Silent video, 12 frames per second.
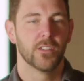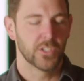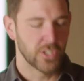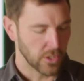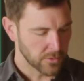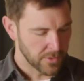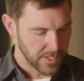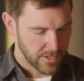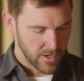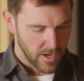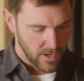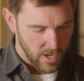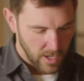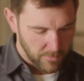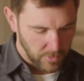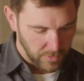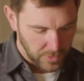Children are humble.